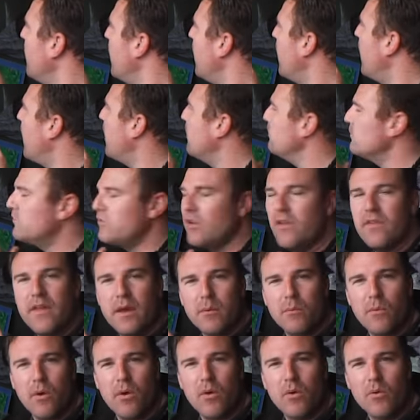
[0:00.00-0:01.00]
So
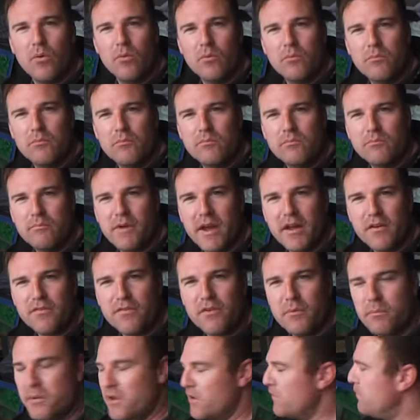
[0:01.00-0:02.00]
that will make
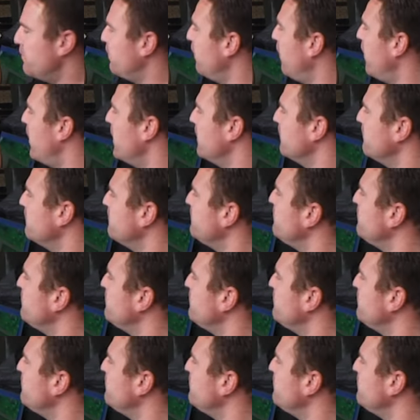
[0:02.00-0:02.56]
for a better flight.